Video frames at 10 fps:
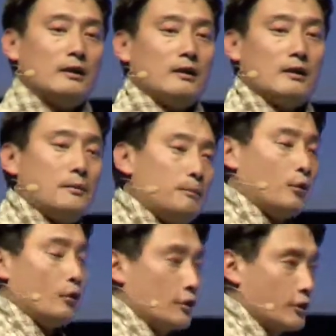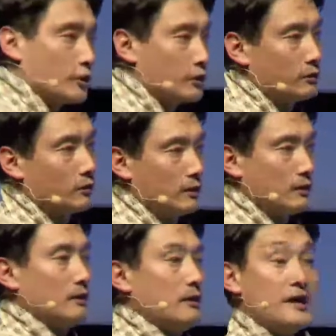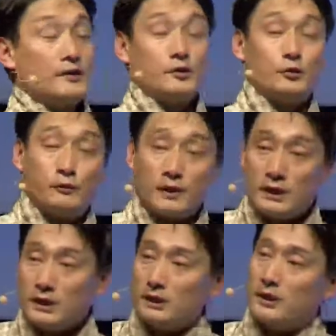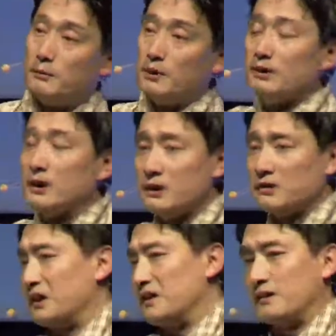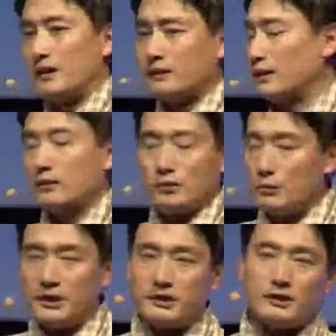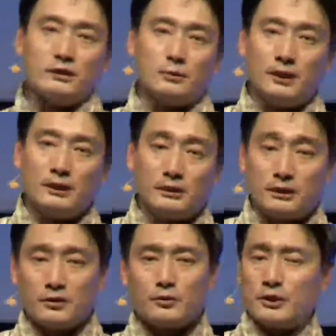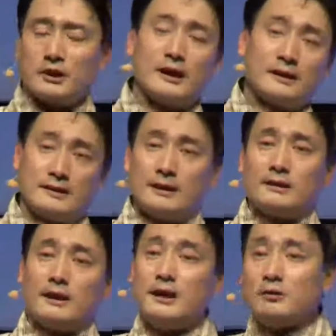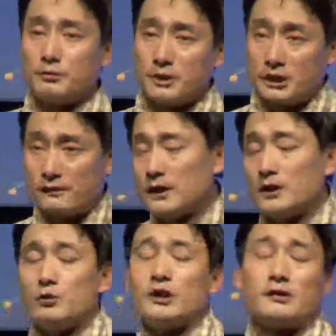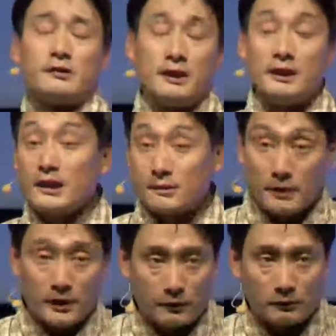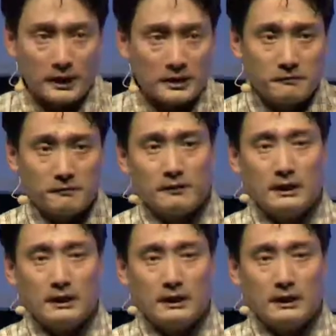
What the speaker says: a posh, you know, a SUV, a building, things like that, you know, material wealth. Do you think that's like the end objective that you really aspire from life?